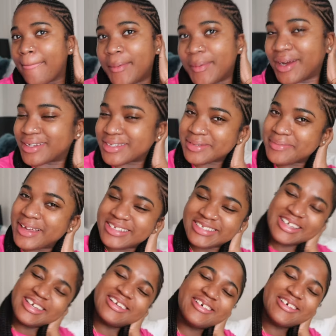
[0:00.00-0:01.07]
welcome to my
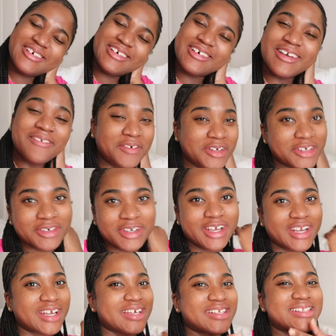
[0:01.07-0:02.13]
channel. If you're new
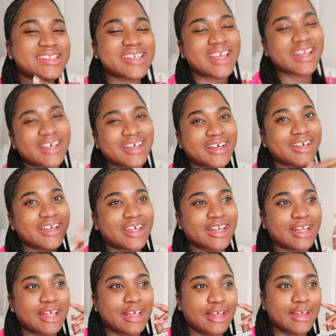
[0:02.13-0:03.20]
here, it's Zaina,
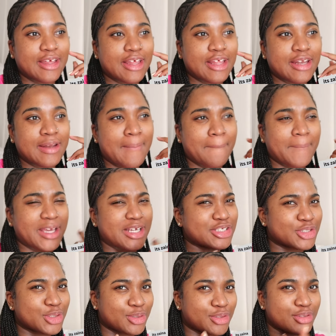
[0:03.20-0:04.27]
and then make
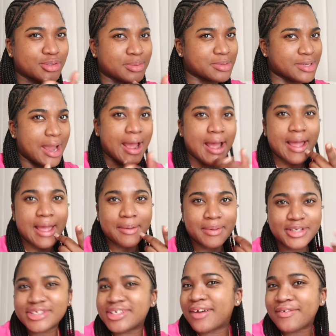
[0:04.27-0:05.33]
sure you subscribe
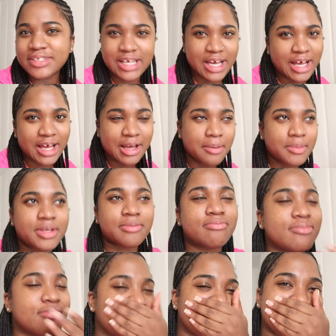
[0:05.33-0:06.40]
each and every time. I mean,